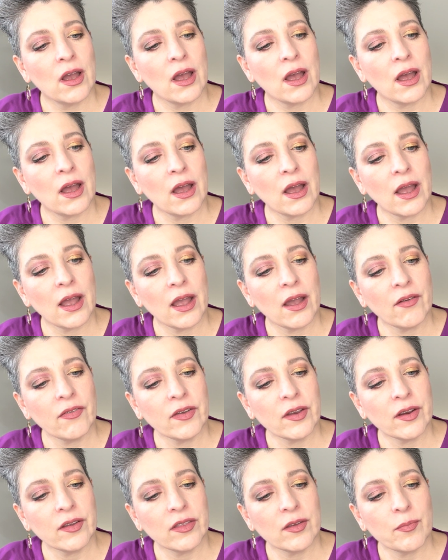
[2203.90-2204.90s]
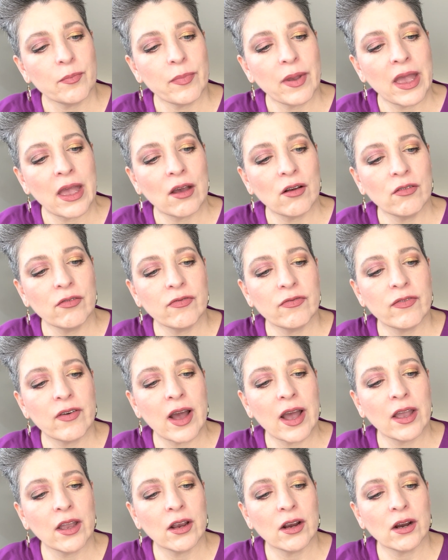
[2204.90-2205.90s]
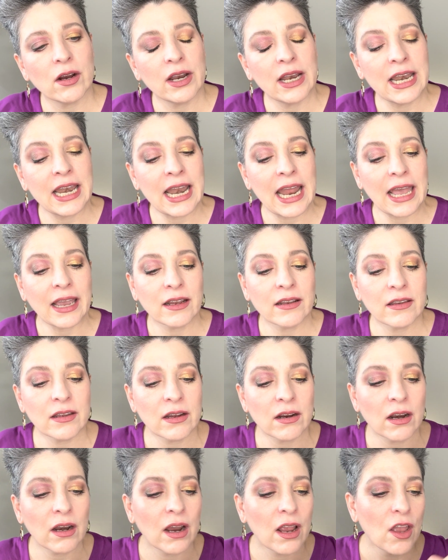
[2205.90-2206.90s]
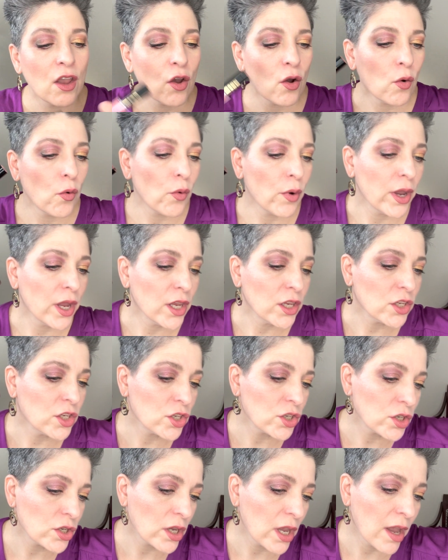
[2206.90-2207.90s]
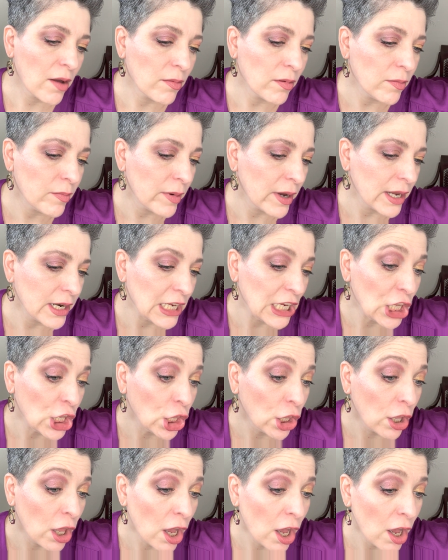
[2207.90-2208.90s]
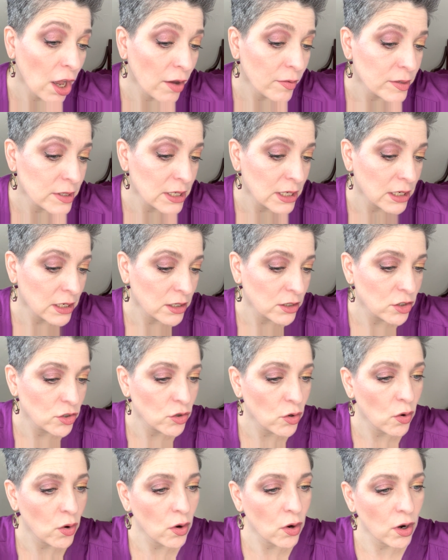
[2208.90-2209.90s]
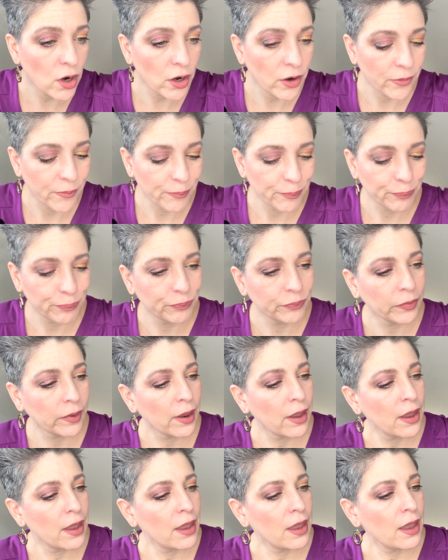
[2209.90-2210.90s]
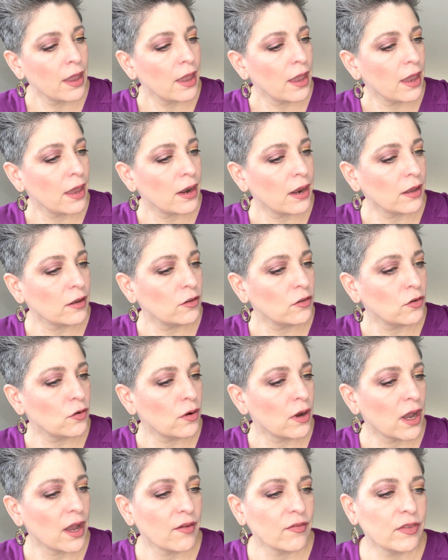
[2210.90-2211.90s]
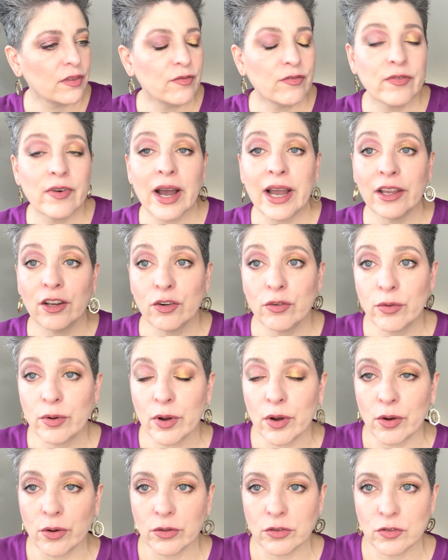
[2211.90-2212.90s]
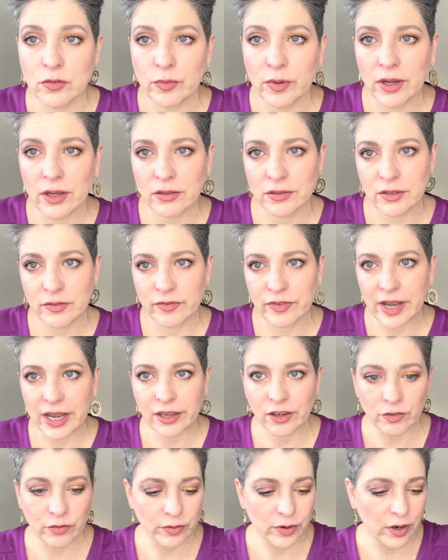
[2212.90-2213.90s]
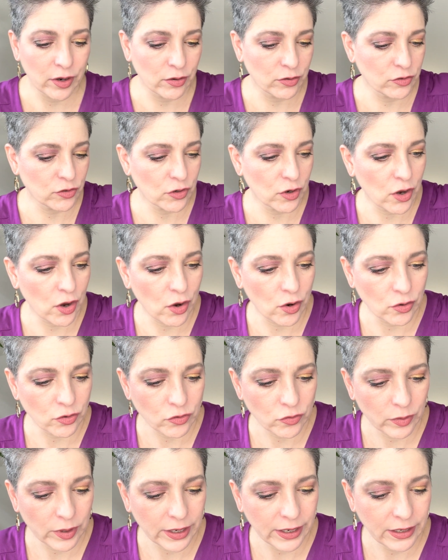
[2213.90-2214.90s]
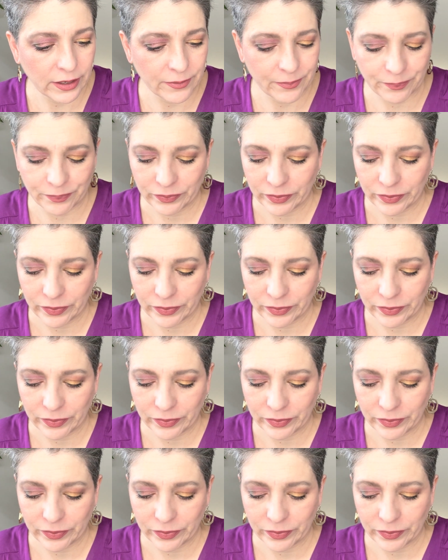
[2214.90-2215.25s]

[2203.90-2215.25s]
I have here the Pale Fire Nectar, which everybody loves and adore. And I do have the Vine Rose. Well, the Vine Rose goes, right?